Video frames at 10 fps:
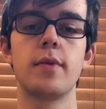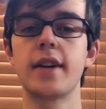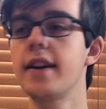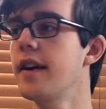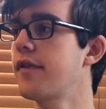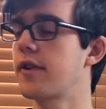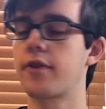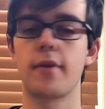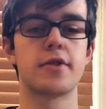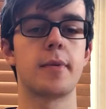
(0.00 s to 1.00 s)
is I definitely
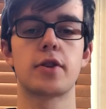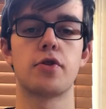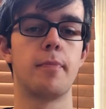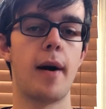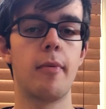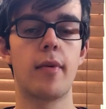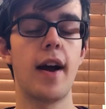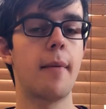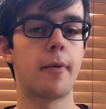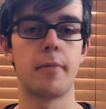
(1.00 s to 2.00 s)
throw some extra bubble
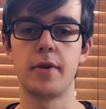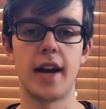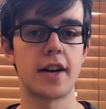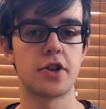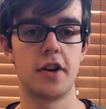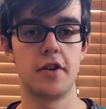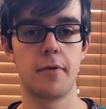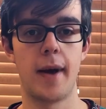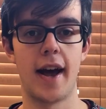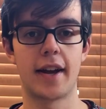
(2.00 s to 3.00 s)
wrap or protection in your
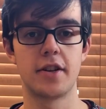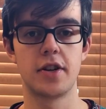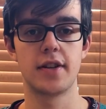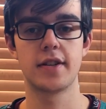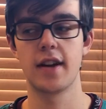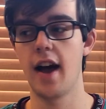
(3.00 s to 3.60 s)
packages.